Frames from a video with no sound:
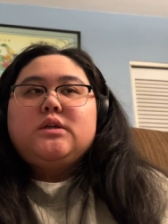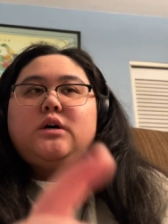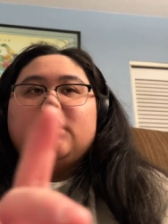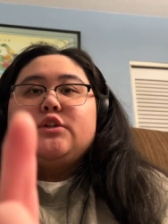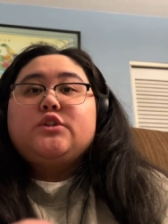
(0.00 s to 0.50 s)

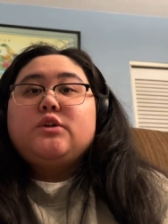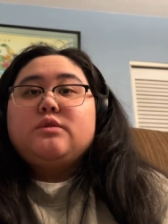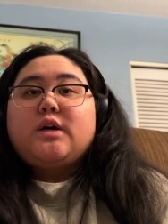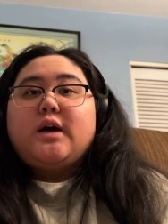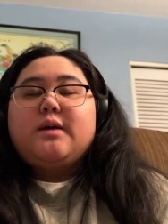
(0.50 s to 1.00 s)
on
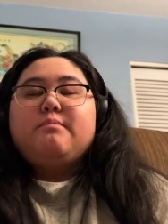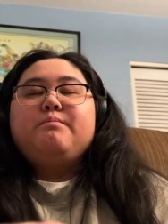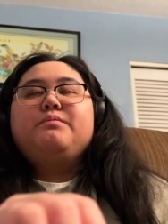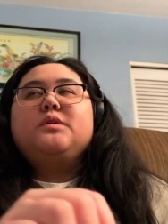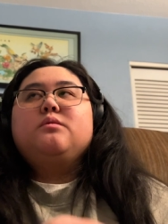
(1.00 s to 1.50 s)
Showtime
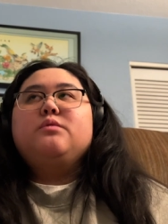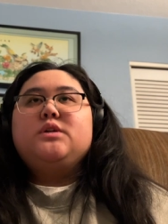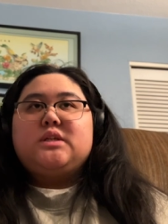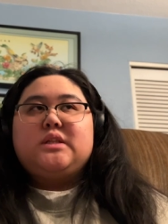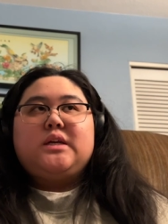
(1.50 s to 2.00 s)

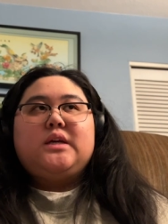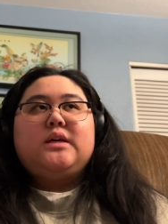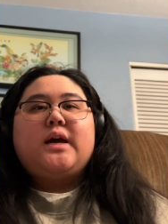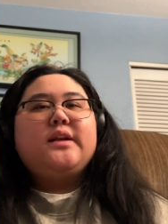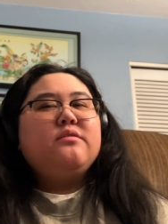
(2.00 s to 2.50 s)
recently.
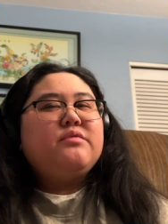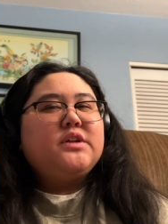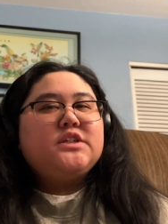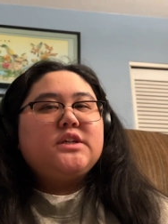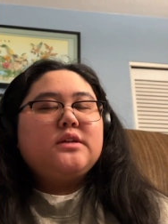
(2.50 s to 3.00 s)
I didn't
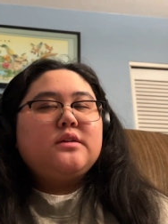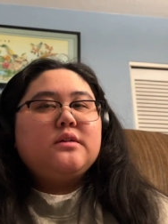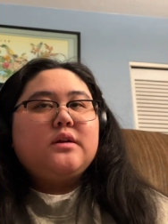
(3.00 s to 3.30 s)
finish it.